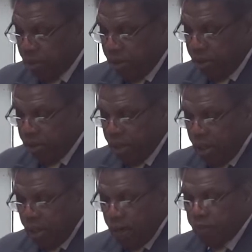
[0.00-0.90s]
period
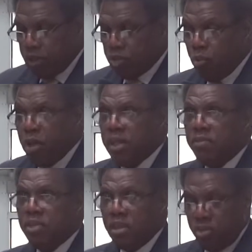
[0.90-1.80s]
of the
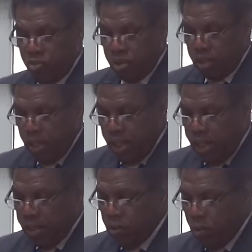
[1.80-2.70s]
20th century
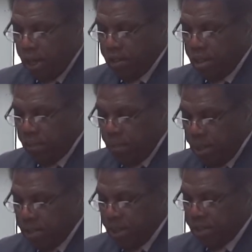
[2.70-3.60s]
in a way that
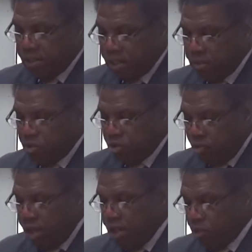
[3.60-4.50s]
men in some
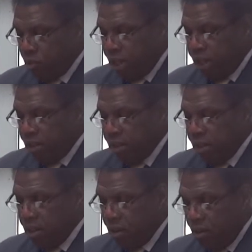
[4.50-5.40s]
strange
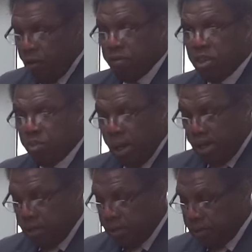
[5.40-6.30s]
way are
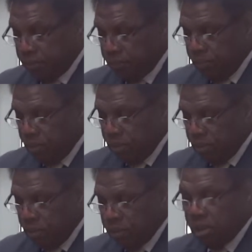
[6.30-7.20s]
responding.
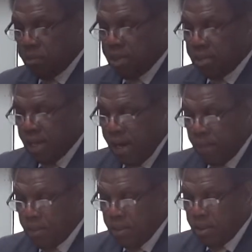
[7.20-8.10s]
Something is
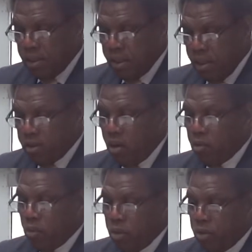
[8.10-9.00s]
happening in
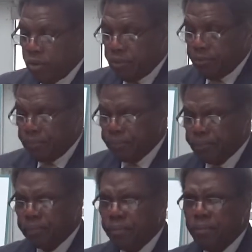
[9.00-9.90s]
our world.
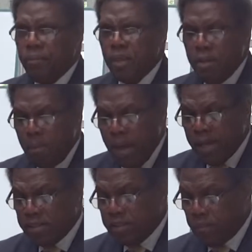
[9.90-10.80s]
The
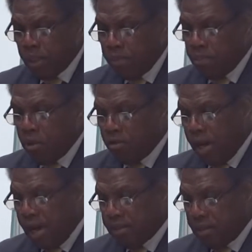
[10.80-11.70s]
masses of people are
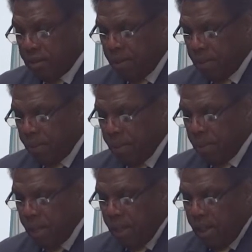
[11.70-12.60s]
rising
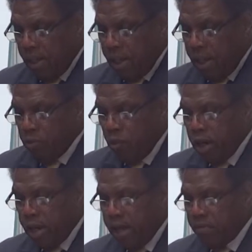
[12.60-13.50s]
up, and
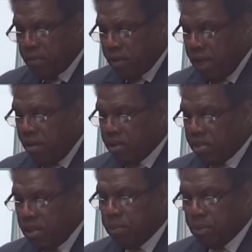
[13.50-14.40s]
wherever they are
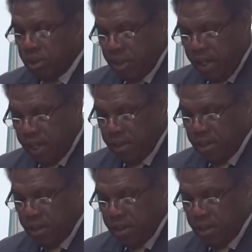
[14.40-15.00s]
assembled today,